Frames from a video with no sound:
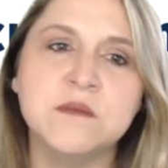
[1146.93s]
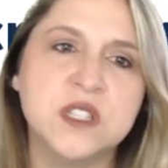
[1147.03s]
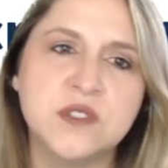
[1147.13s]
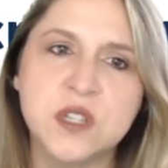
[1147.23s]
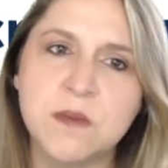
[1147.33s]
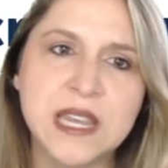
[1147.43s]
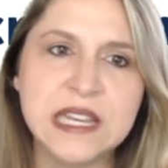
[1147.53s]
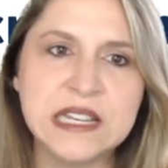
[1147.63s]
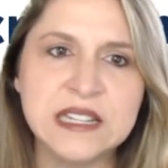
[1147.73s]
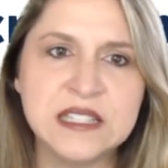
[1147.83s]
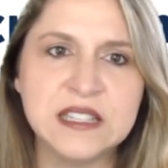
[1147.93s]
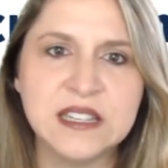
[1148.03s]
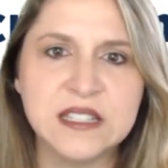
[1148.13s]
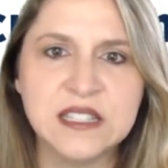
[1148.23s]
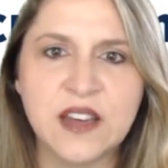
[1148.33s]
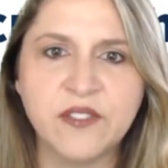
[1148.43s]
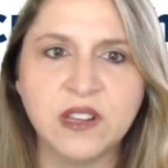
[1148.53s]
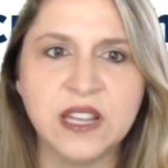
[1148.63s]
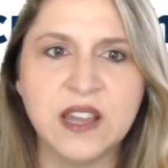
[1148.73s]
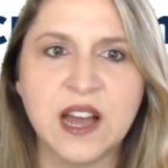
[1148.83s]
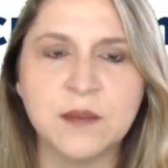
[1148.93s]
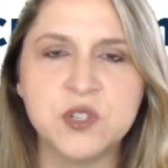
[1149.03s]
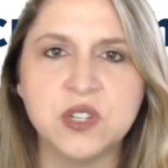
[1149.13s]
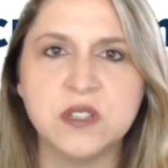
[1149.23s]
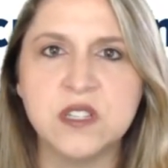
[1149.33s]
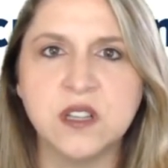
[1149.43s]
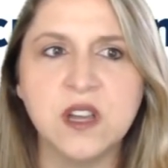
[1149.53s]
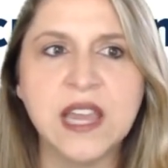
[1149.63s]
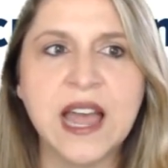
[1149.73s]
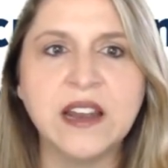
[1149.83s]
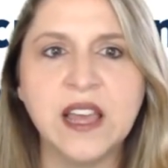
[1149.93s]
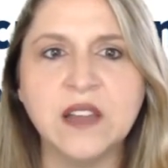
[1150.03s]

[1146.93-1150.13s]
So to me, it's definitely the option to look at,